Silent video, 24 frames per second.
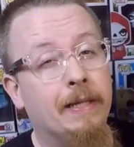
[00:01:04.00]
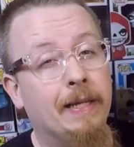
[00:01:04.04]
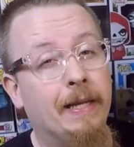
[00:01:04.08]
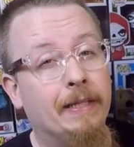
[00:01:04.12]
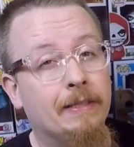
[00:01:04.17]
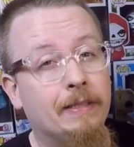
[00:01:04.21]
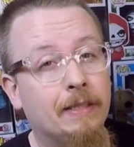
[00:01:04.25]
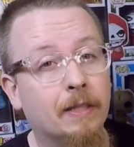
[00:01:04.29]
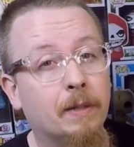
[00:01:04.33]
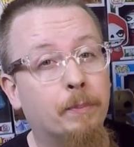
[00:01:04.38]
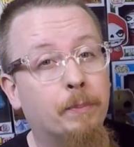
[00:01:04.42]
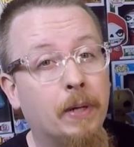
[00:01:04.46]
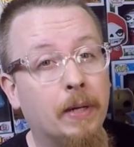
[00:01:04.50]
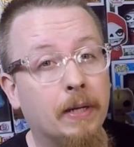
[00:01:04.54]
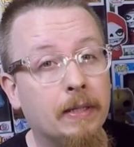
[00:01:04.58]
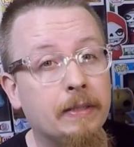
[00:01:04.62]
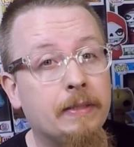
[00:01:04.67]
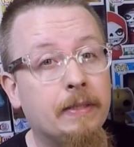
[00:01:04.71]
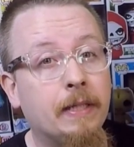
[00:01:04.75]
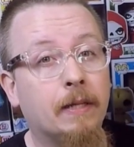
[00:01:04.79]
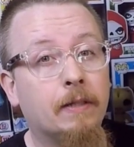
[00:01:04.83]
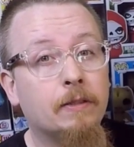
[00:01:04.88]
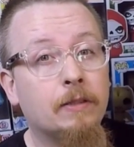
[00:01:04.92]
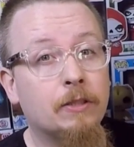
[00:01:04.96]
As you can probably
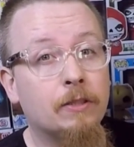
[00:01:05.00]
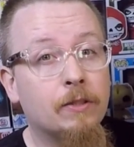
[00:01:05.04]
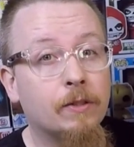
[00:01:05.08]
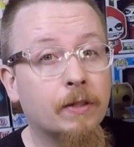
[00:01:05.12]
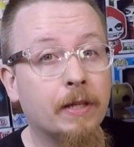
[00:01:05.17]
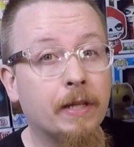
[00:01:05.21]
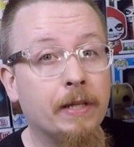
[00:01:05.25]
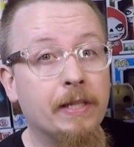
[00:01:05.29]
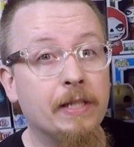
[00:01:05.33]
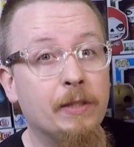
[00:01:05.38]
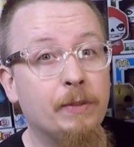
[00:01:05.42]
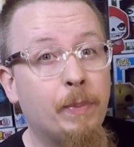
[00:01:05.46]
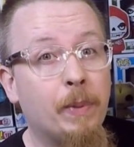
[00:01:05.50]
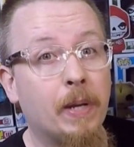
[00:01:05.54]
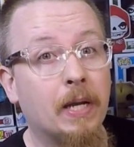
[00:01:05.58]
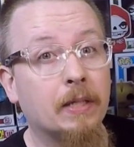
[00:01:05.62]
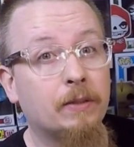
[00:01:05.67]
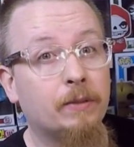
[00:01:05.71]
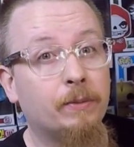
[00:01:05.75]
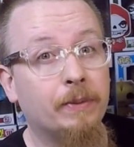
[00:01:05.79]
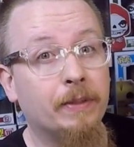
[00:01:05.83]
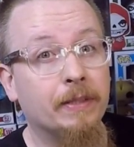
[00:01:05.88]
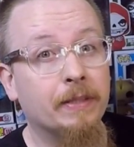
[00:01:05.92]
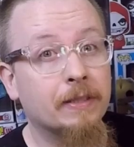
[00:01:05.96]
tell, just looking at this
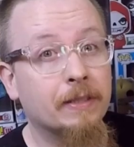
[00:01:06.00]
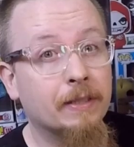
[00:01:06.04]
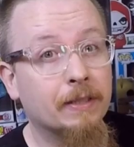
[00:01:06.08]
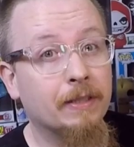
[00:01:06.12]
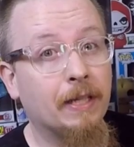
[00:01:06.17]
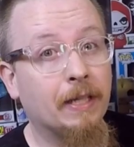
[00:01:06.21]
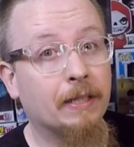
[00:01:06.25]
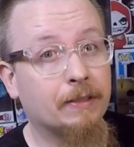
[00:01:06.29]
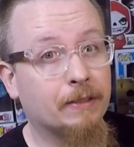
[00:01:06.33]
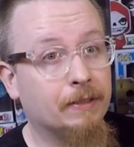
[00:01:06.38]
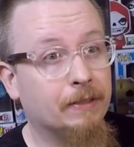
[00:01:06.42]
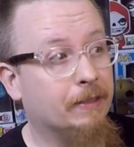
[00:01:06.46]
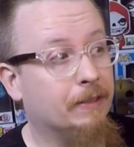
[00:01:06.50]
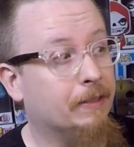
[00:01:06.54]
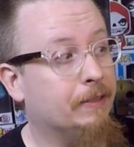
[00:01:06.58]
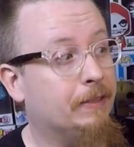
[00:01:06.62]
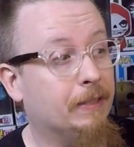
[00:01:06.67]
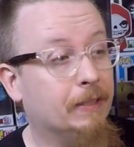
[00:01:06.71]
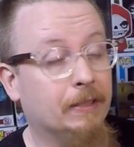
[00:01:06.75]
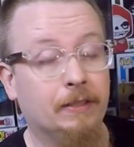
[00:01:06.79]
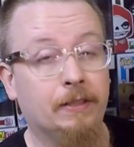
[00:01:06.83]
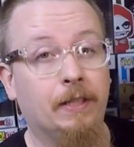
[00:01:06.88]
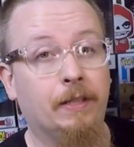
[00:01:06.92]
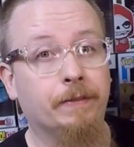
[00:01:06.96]
box, what this collection
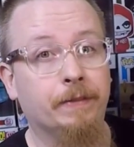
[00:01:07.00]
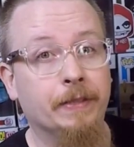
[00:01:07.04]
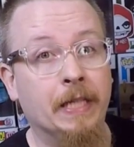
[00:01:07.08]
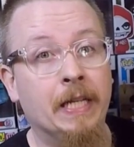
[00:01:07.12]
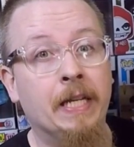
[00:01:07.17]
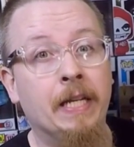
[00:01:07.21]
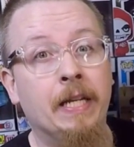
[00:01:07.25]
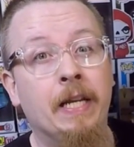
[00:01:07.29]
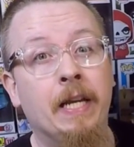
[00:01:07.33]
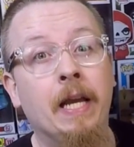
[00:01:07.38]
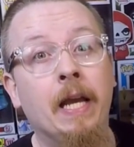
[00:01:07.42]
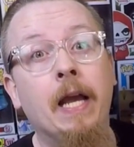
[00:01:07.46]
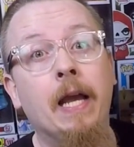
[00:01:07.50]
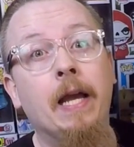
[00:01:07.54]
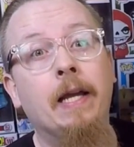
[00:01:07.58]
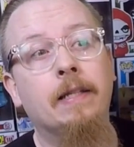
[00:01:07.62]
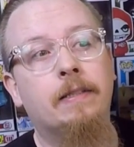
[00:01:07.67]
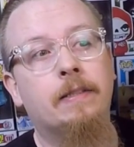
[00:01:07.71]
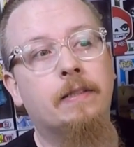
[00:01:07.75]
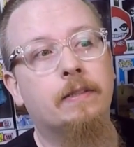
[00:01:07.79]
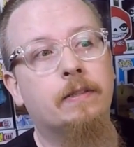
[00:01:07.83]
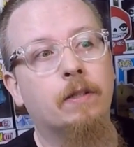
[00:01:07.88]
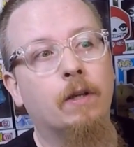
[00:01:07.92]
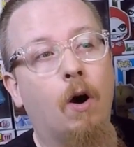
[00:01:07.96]
consists of.
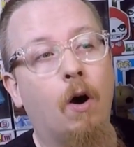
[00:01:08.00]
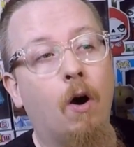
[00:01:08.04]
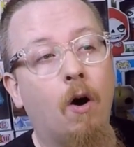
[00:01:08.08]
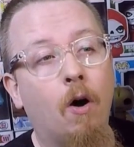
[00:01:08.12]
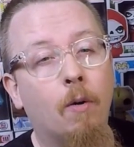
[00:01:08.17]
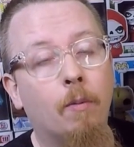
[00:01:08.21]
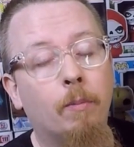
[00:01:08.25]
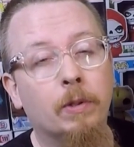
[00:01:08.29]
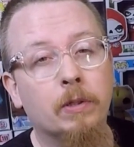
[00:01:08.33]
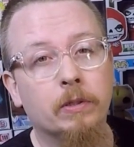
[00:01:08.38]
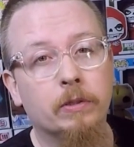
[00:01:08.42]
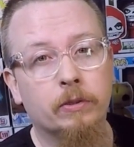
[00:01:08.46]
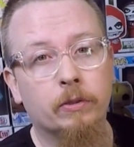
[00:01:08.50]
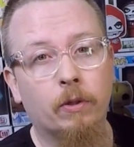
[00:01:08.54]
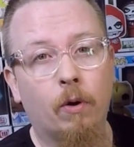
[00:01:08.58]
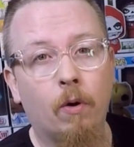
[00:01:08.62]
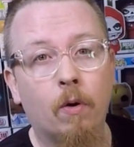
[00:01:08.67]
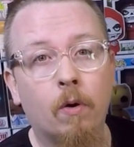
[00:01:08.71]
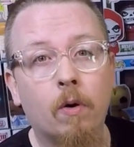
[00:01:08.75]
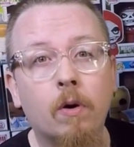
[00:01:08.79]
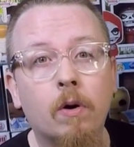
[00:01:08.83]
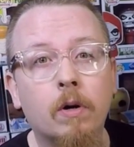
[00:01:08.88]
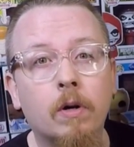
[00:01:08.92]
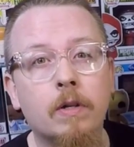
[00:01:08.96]
It's almost
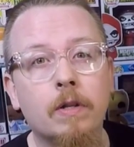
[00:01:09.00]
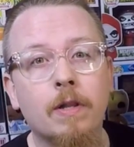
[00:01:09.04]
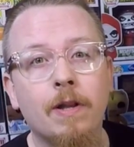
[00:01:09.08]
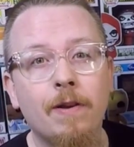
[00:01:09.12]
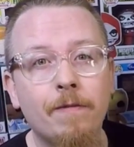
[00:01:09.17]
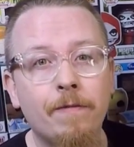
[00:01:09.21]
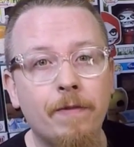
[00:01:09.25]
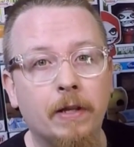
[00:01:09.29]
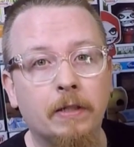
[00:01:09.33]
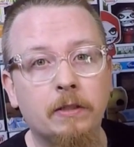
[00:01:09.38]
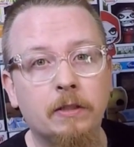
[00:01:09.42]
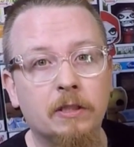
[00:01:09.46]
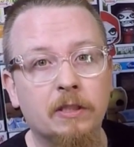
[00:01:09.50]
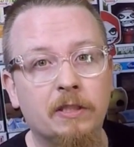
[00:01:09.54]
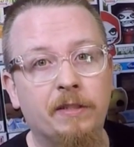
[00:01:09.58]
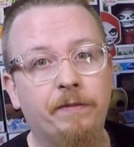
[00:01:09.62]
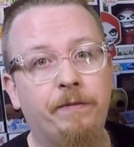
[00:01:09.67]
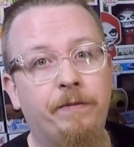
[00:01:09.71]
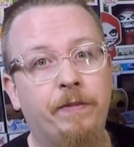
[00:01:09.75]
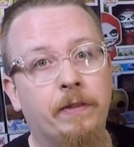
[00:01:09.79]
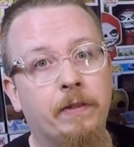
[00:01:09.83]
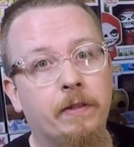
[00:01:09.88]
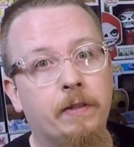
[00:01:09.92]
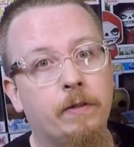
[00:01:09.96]
all the Avengers
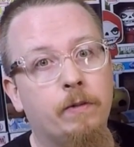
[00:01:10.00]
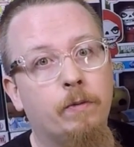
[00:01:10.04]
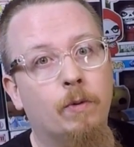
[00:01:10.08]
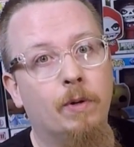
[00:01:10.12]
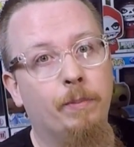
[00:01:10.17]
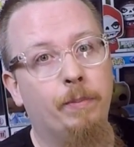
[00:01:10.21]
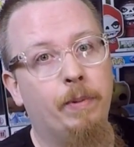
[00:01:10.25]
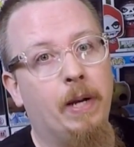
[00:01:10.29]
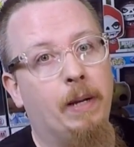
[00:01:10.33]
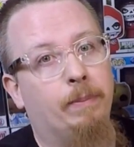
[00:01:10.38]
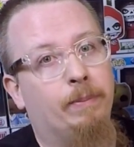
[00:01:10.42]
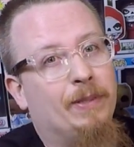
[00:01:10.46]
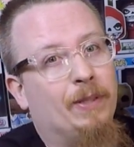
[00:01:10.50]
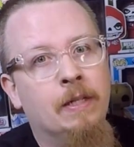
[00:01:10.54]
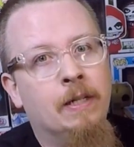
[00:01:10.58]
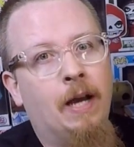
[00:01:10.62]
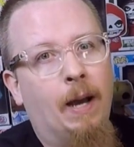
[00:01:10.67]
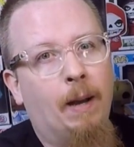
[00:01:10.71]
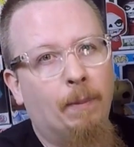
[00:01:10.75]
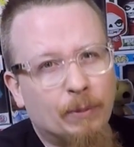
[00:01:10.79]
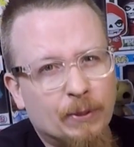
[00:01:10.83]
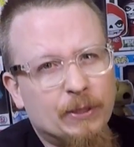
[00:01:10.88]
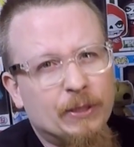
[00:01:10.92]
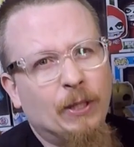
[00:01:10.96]
Infinity War Pops.
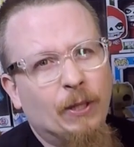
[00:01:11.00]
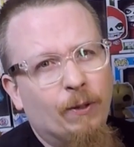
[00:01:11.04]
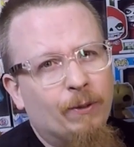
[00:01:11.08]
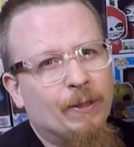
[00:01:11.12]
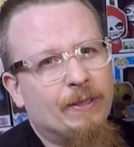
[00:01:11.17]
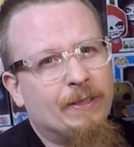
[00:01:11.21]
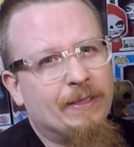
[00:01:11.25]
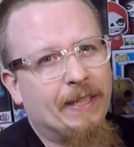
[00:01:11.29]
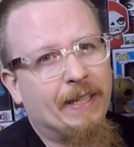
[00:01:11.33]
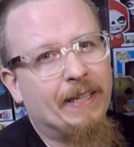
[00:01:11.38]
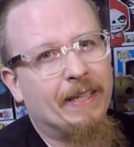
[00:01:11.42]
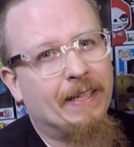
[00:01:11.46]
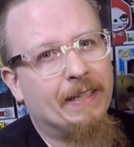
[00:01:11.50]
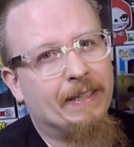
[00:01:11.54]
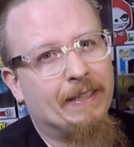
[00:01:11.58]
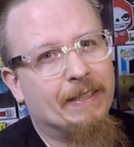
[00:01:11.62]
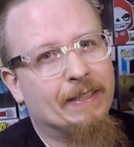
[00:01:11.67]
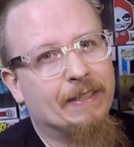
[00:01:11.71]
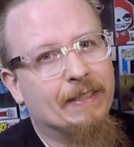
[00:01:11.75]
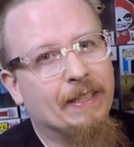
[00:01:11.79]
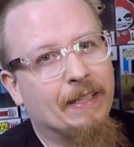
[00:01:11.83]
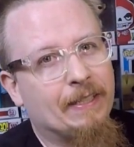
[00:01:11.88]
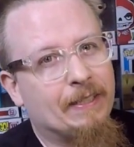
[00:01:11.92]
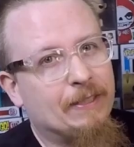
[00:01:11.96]
I'm so excited to get
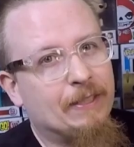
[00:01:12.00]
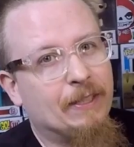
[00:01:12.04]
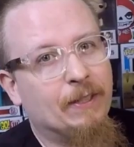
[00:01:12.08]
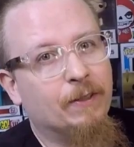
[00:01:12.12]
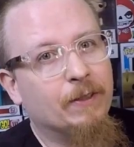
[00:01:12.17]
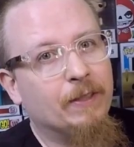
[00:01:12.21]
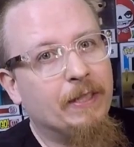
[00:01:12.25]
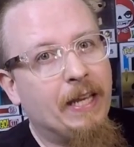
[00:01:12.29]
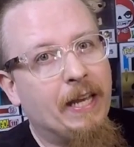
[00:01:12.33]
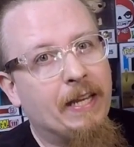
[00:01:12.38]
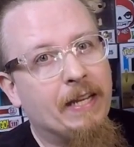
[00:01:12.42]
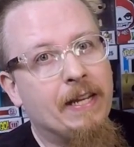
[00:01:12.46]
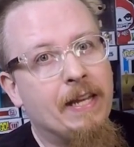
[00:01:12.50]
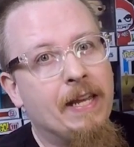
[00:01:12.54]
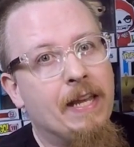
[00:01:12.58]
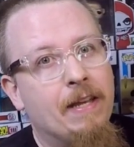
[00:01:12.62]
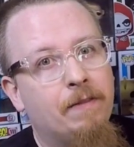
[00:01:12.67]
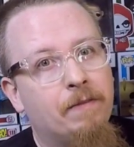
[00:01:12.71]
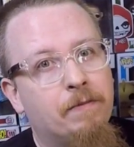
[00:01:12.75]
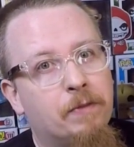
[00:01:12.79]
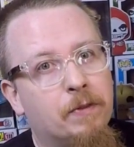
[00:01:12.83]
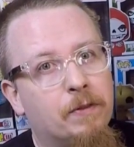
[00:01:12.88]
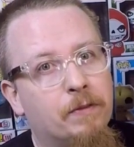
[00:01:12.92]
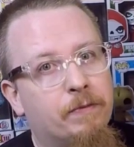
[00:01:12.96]
this collection. I only had a
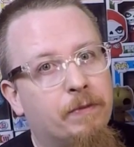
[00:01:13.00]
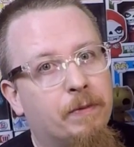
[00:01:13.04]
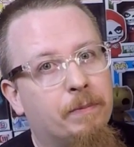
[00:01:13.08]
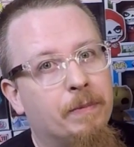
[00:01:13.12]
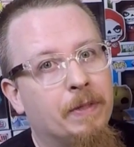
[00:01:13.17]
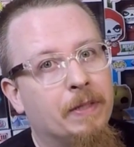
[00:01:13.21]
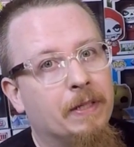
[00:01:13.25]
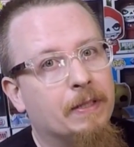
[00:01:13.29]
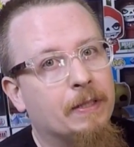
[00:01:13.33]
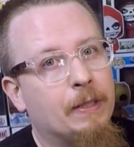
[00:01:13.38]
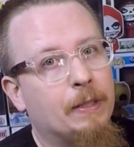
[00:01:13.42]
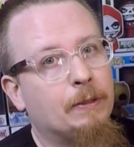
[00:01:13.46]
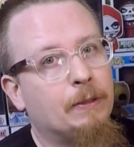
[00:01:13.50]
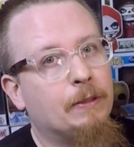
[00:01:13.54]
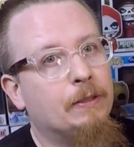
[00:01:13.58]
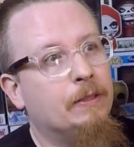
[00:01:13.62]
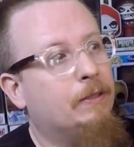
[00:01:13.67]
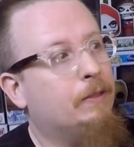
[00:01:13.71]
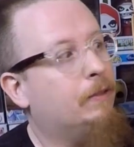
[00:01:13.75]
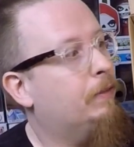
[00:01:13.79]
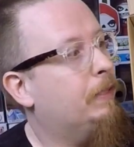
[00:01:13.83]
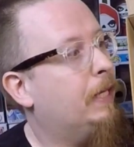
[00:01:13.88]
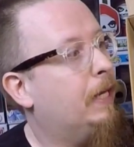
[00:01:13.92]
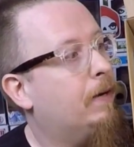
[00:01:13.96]
handful from the collection,
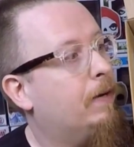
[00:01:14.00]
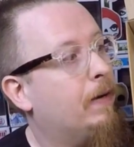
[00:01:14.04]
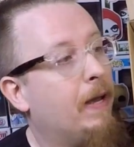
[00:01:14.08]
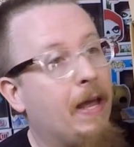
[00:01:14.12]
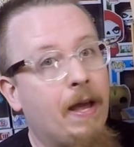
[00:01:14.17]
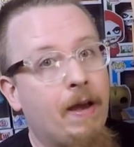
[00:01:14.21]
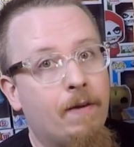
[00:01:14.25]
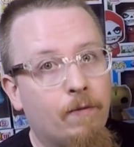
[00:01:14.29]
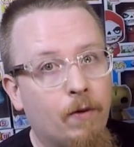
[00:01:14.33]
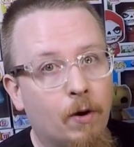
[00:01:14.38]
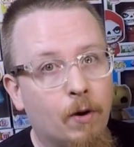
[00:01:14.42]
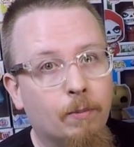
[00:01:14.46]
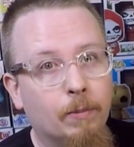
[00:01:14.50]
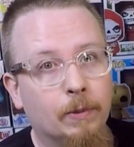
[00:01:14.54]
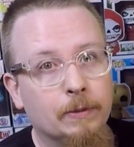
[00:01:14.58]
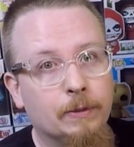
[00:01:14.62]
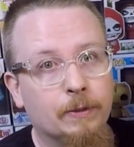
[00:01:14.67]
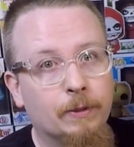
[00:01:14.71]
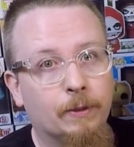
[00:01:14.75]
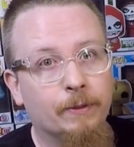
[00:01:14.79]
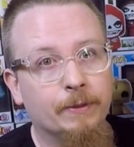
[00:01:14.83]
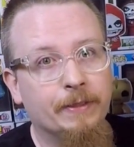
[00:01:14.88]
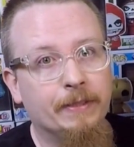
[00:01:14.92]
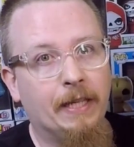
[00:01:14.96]
so now I have almost
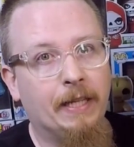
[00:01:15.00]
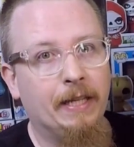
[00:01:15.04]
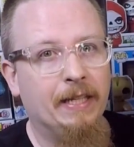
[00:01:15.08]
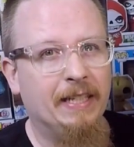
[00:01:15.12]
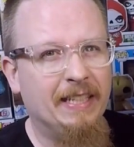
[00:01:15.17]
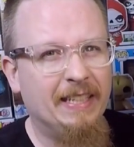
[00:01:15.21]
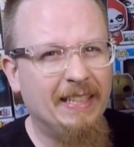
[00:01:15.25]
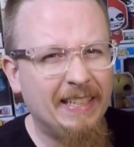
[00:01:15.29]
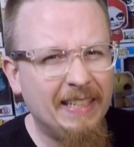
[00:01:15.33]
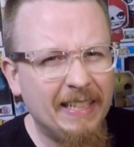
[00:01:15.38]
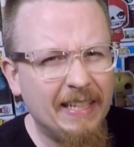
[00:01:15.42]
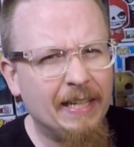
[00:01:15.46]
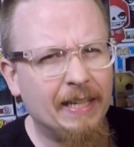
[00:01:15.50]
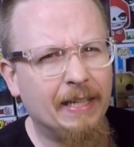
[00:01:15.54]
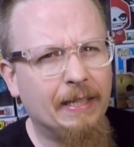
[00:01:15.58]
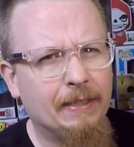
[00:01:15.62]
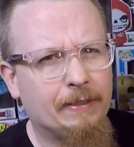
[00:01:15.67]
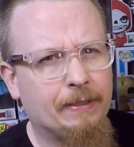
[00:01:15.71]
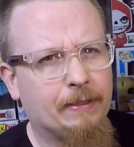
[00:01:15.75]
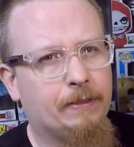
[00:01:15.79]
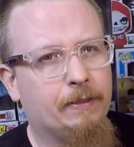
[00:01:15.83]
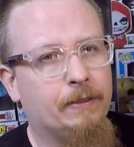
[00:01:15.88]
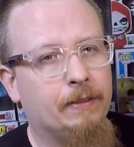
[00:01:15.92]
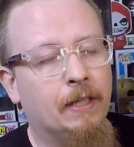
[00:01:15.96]
the whole set.
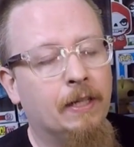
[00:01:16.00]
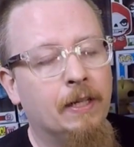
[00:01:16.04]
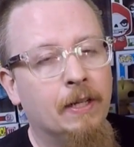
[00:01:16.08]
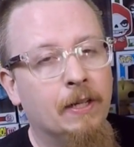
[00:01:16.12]
Yes!